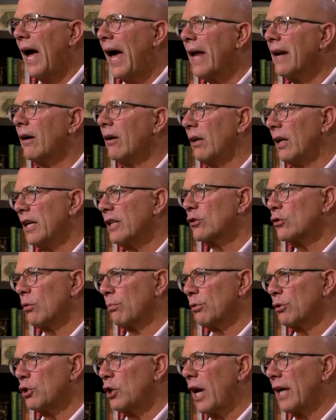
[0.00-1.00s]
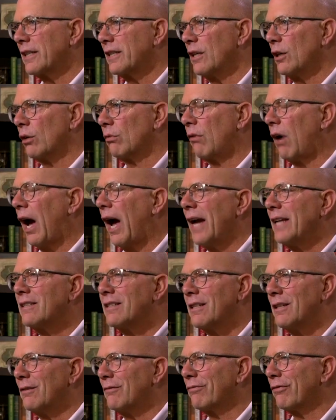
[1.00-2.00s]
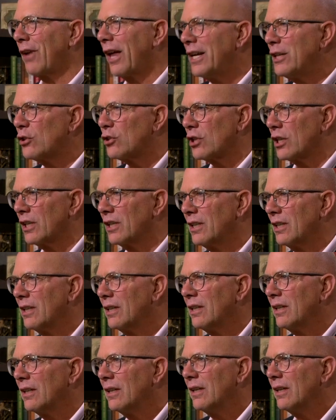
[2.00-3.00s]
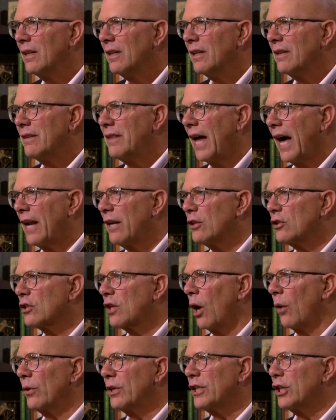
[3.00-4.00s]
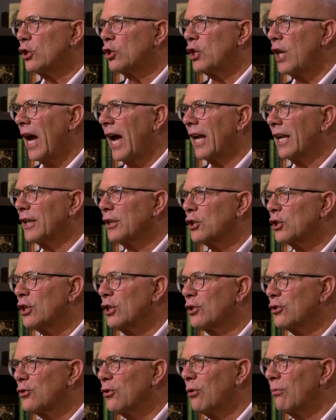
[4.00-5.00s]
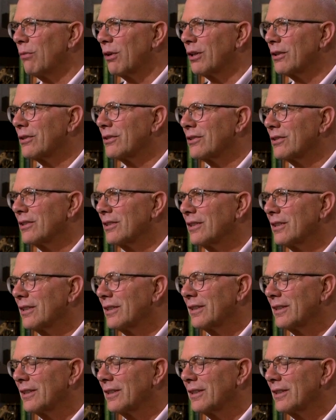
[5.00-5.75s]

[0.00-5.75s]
analysts are projecting a rise in inflation that is going to challenge consumers.